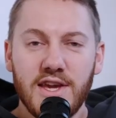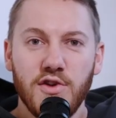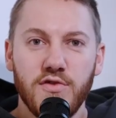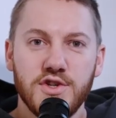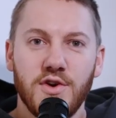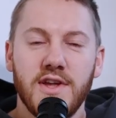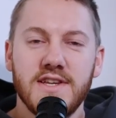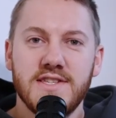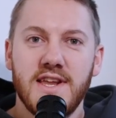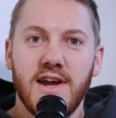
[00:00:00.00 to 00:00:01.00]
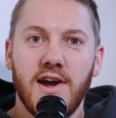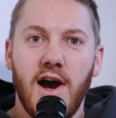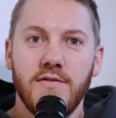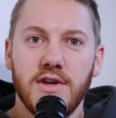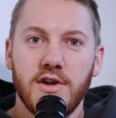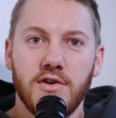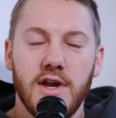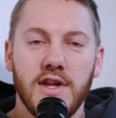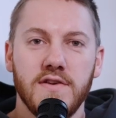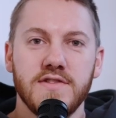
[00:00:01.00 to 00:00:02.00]
Thank you for joining us today on Coffee and
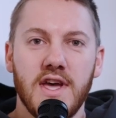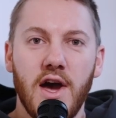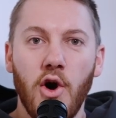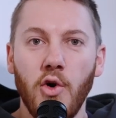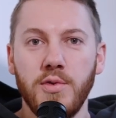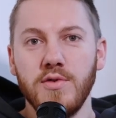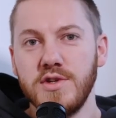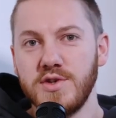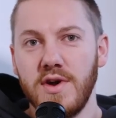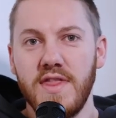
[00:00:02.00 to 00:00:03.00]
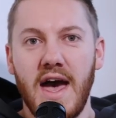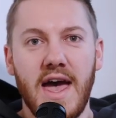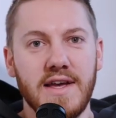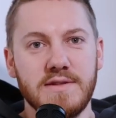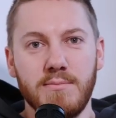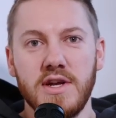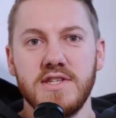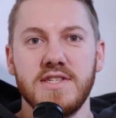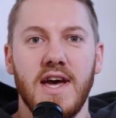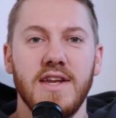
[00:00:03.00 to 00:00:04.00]
Creatives. I hope you enjoyed that as much
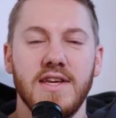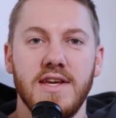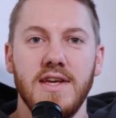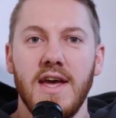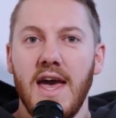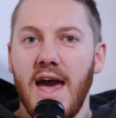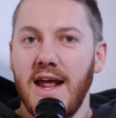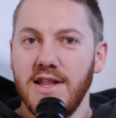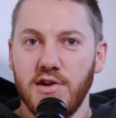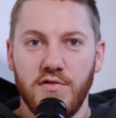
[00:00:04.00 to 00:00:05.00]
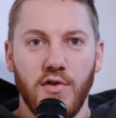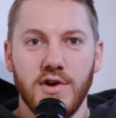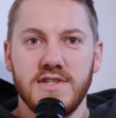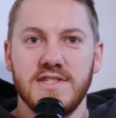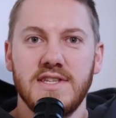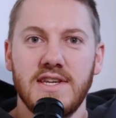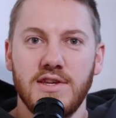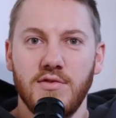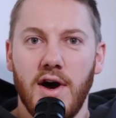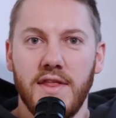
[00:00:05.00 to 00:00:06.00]
as I did, and I look forward to seeing
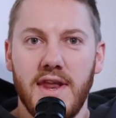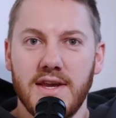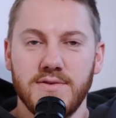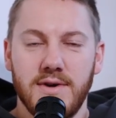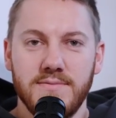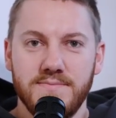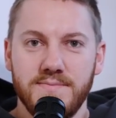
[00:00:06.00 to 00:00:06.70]
you on the next one.